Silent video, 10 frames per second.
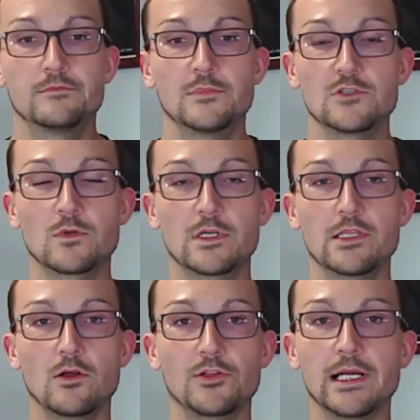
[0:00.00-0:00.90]
He was one of the
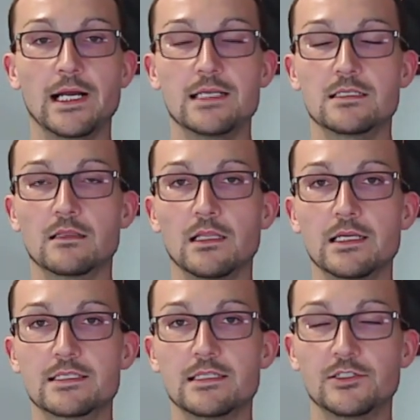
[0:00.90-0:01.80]
older guys on the
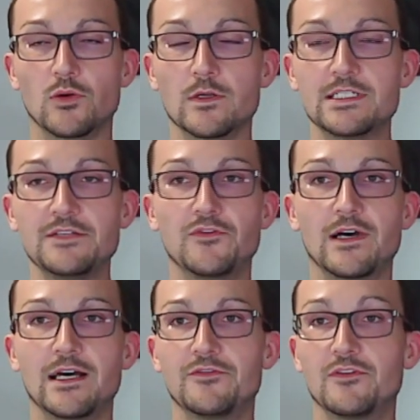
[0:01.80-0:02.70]
list at
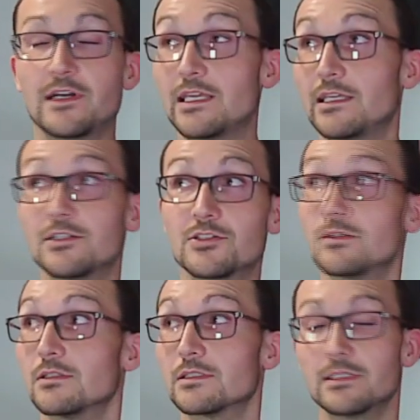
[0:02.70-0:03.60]
25 fucking years
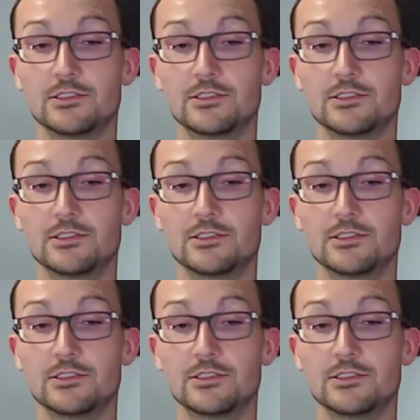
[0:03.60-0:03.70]
old.